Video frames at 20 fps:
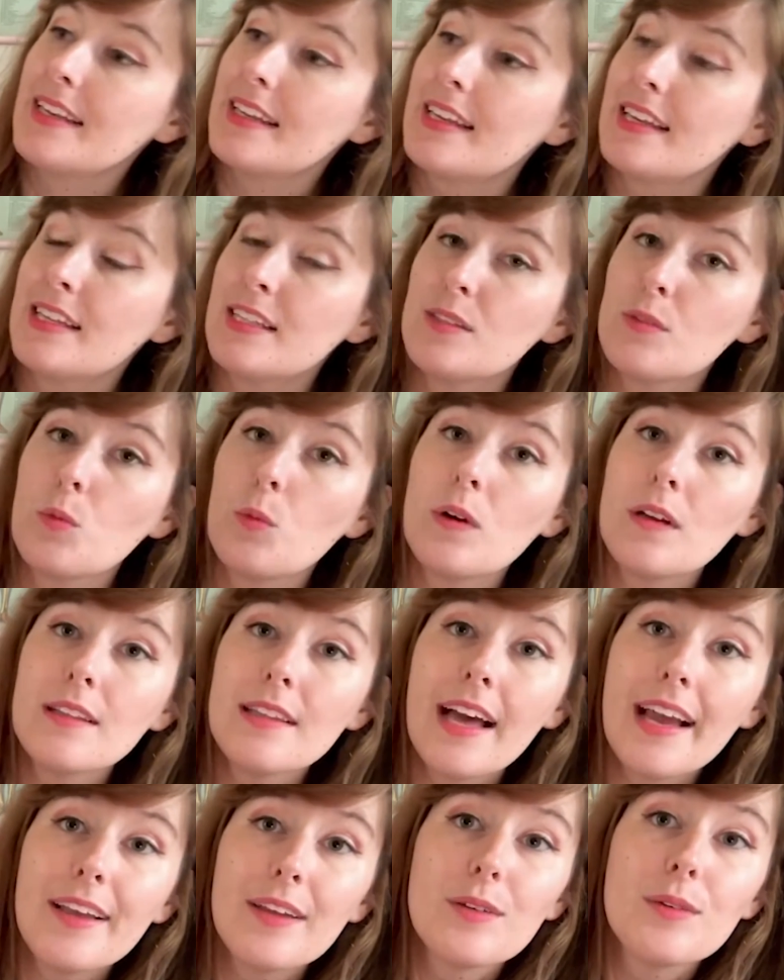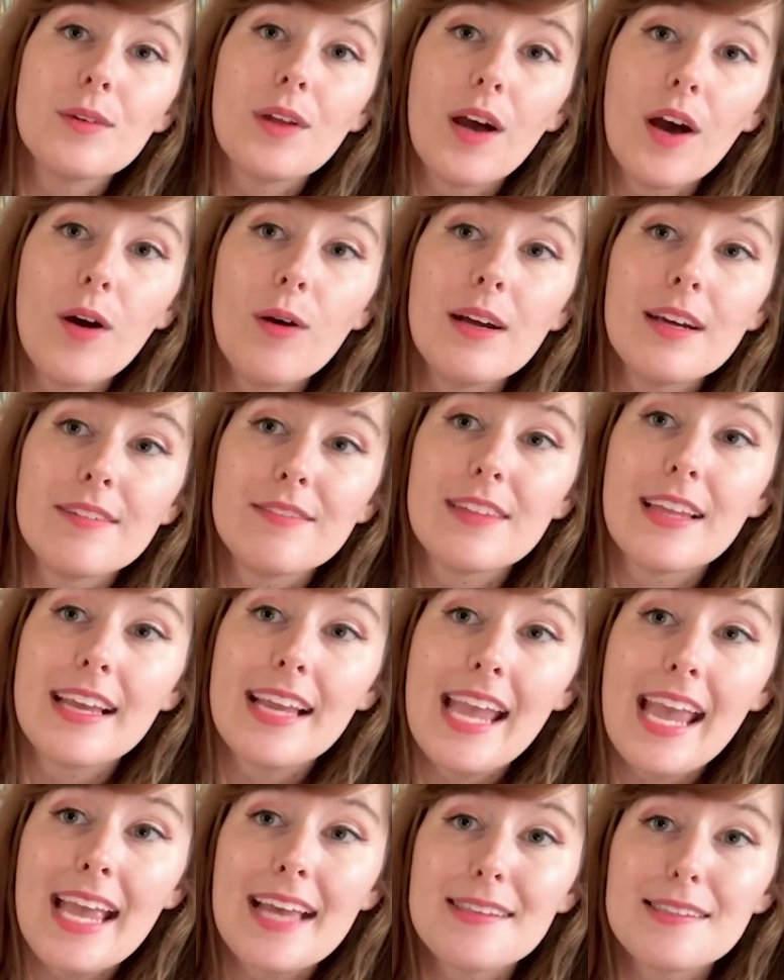kids will let you know if they
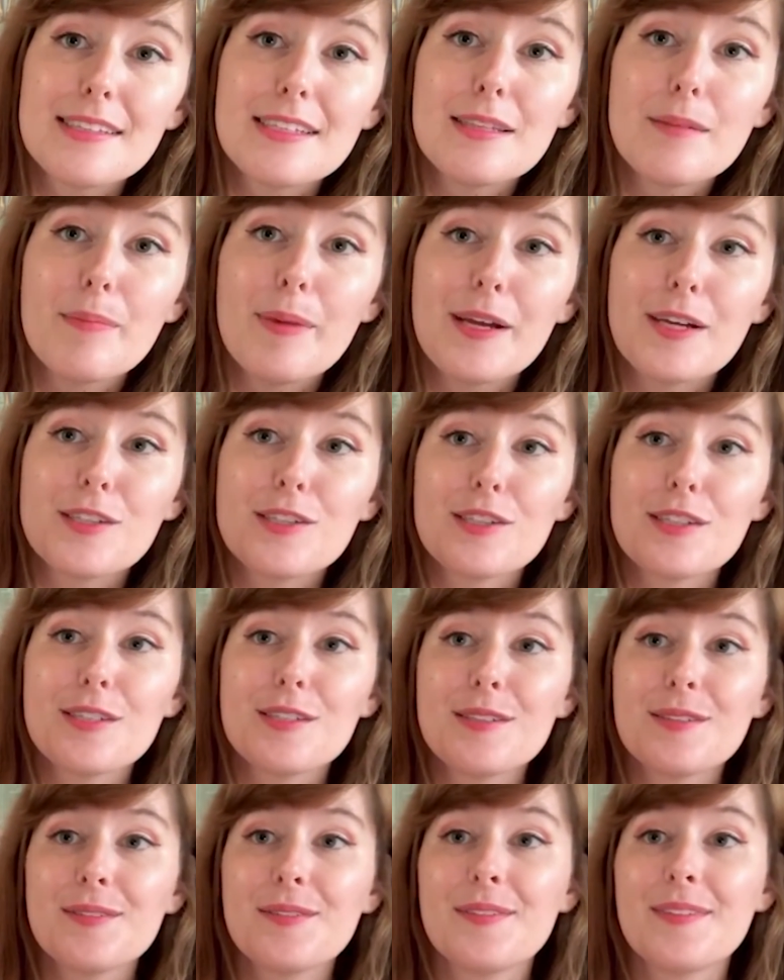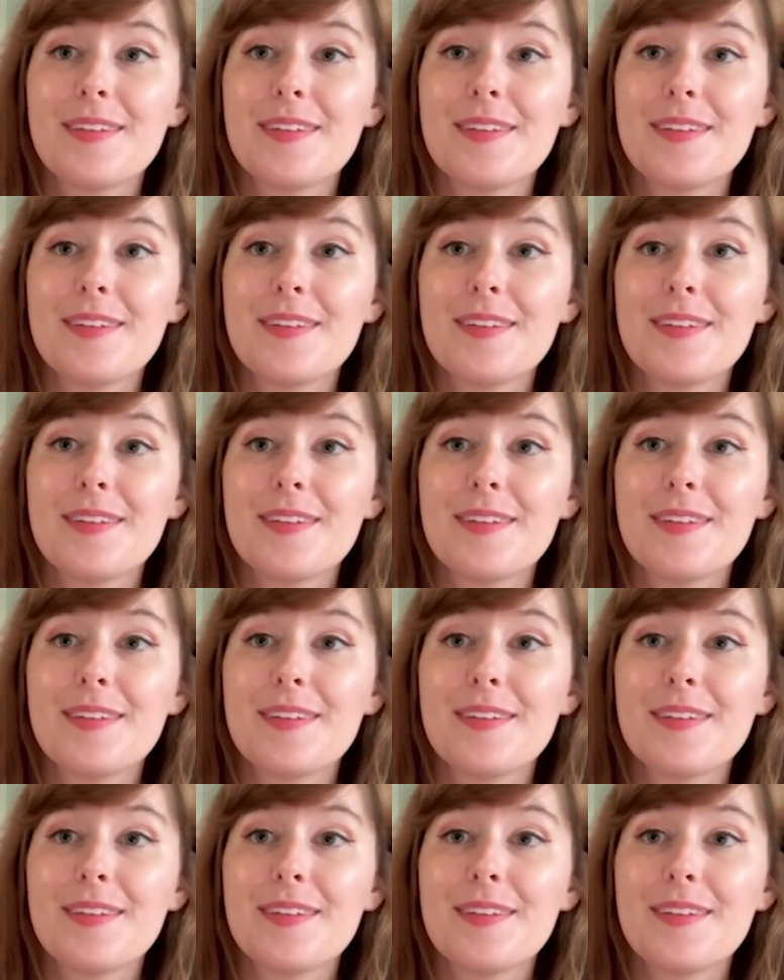can't see the pictures.